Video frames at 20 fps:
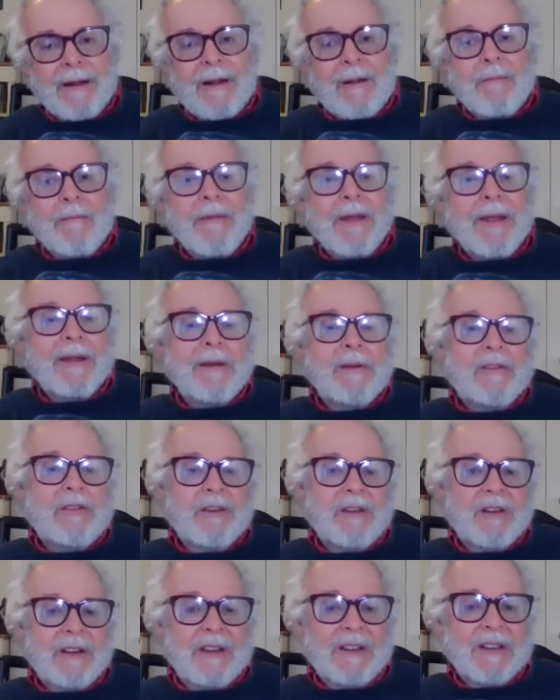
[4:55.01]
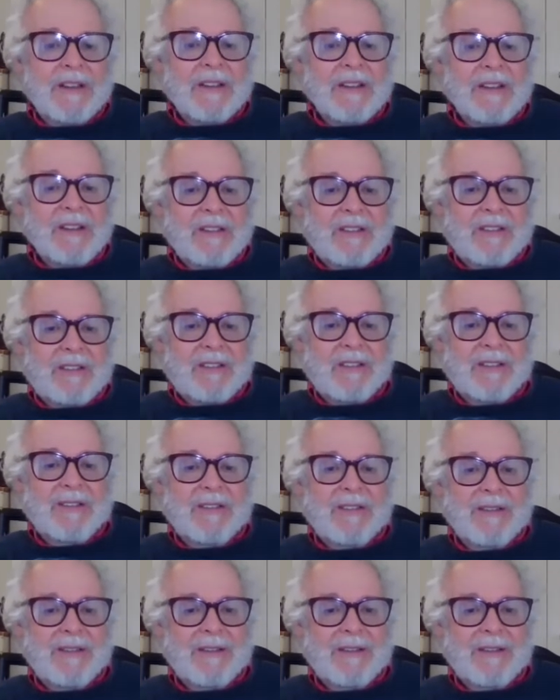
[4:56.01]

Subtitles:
major illness.